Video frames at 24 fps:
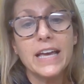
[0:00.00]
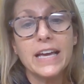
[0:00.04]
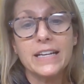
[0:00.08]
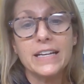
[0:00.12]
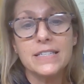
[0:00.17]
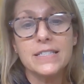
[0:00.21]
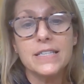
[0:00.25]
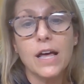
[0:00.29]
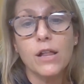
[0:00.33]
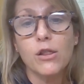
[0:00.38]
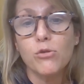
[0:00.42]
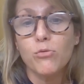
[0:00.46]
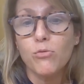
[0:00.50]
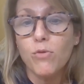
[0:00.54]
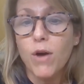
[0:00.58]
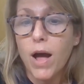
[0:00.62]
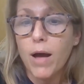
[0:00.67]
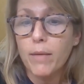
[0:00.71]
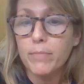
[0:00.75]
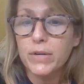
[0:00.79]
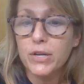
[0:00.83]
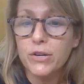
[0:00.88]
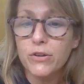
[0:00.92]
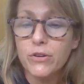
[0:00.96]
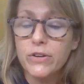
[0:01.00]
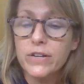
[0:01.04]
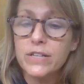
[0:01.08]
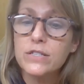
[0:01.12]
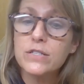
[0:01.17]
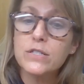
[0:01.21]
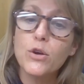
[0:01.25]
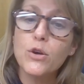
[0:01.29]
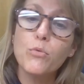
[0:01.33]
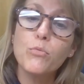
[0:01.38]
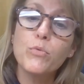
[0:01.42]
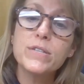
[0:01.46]
accelerometer and
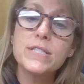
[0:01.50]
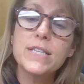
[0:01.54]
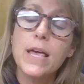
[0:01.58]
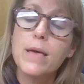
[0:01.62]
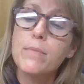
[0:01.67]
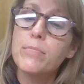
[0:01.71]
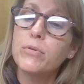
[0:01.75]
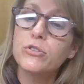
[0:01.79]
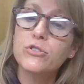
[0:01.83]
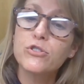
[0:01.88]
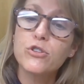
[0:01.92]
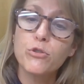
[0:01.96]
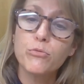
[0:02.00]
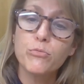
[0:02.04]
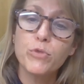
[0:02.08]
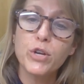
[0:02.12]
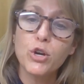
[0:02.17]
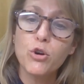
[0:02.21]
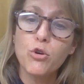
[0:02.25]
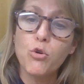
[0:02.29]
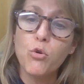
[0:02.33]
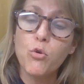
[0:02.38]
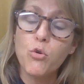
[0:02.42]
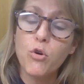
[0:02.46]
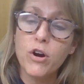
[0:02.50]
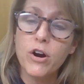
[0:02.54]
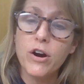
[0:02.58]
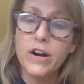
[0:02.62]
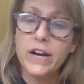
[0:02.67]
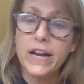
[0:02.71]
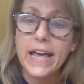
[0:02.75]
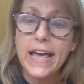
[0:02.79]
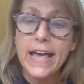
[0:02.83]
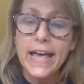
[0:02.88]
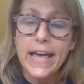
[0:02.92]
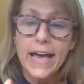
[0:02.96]
so was able to
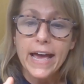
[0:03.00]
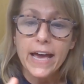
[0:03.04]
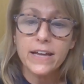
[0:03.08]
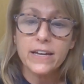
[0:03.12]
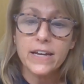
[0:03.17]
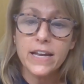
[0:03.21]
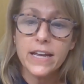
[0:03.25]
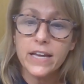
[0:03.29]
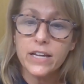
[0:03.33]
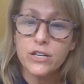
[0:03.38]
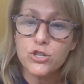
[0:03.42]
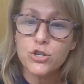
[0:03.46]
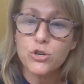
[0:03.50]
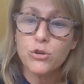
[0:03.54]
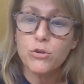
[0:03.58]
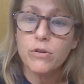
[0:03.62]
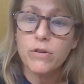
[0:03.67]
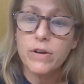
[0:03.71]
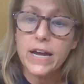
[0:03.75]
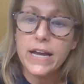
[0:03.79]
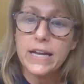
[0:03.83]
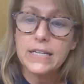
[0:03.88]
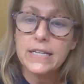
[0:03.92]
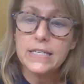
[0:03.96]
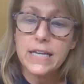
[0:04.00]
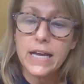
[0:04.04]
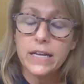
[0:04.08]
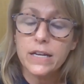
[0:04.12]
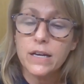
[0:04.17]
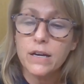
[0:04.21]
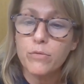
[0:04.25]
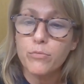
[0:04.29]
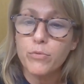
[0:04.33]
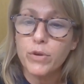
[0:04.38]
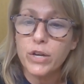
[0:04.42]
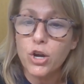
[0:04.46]
record and integrate
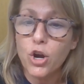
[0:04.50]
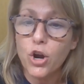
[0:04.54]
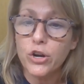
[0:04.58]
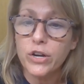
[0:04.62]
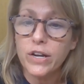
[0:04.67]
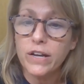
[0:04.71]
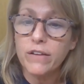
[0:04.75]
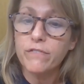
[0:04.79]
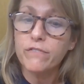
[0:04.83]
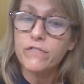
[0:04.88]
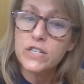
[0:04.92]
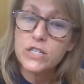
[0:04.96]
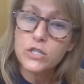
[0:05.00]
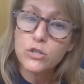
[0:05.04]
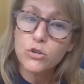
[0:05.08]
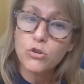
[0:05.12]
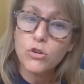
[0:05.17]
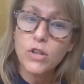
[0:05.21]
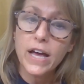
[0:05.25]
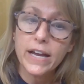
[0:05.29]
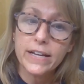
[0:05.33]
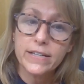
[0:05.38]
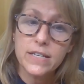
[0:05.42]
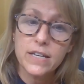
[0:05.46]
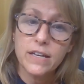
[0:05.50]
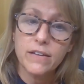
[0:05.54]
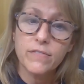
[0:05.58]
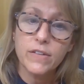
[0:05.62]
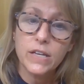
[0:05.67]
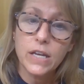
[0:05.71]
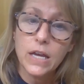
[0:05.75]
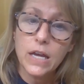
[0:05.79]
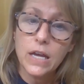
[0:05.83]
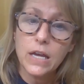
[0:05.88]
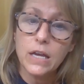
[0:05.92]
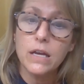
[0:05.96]
data regarding physical
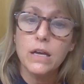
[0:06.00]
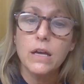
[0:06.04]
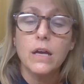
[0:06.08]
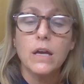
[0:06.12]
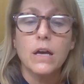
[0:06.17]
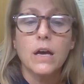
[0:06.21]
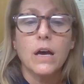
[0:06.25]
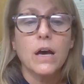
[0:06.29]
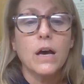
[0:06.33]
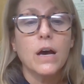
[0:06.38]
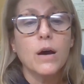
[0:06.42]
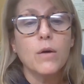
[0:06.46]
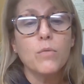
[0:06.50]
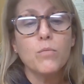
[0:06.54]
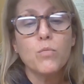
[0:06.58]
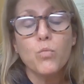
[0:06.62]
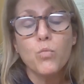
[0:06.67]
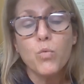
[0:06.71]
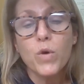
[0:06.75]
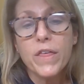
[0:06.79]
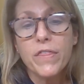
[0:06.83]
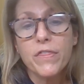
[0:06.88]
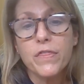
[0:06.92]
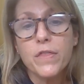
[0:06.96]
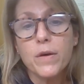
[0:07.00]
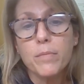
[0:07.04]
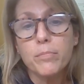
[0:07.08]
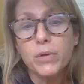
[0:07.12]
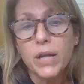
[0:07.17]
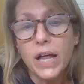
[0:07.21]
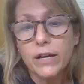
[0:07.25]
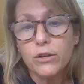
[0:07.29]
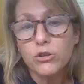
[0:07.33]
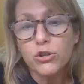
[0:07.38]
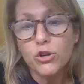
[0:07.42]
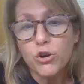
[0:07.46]
activity with the
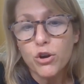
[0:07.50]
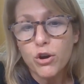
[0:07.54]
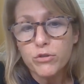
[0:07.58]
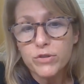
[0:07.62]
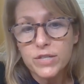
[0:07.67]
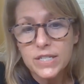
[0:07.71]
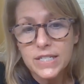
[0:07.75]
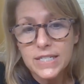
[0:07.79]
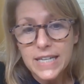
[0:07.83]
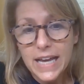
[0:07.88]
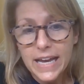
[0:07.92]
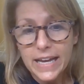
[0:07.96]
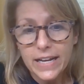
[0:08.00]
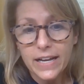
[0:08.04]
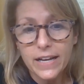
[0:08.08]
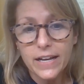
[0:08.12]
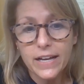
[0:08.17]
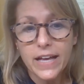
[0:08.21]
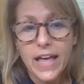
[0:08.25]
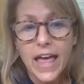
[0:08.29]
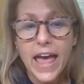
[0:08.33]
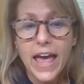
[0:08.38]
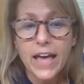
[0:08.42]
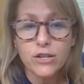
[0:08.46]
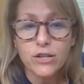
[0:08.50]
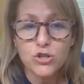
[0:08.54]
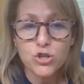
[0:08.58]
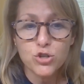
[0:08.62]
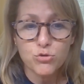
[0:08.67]
blood glucose data and